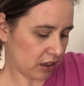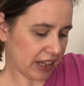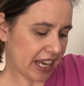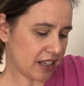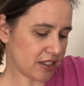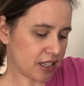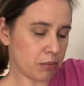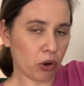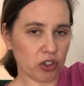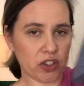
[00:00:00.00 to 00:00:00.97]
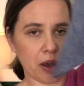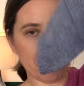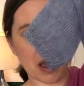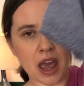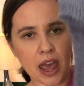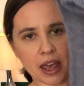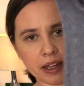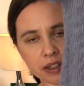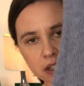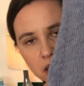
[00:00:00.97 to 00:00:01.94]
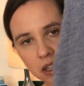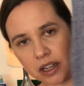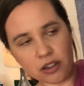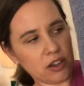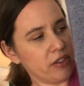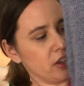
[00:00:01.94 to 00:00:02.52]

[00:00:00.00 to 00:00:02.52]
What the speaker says: a lacy bottom, and I don't know if